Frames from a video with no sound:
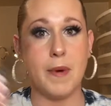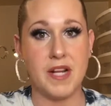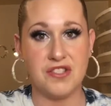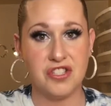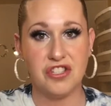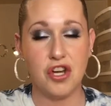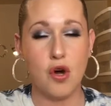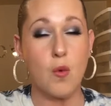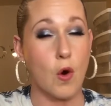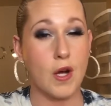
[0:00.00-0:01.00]
But it's
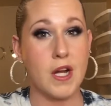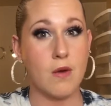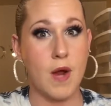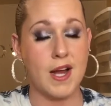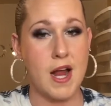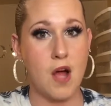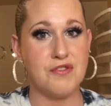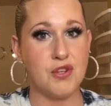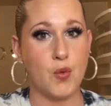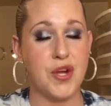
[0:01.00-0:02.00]
still working right now,
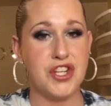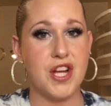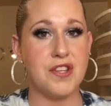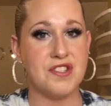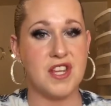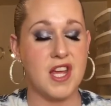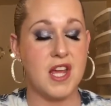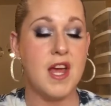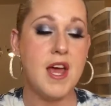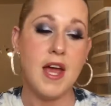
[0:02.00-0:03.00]
so we shall
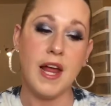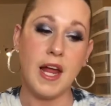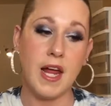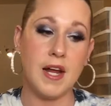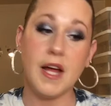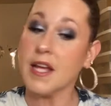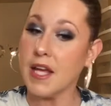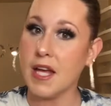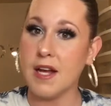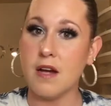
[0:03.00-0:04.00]
see. And
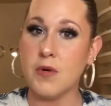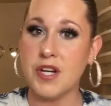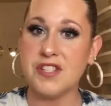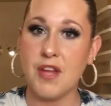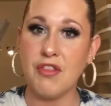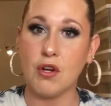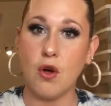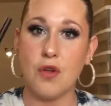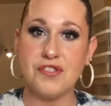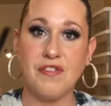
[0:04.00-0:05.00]
again, I want to set the
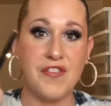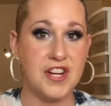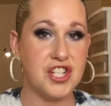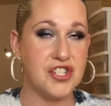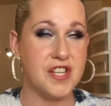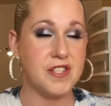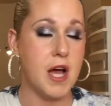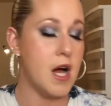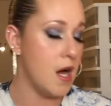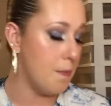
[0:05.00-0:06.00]
goal to finish this
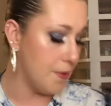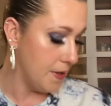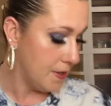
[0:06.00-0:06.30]
up.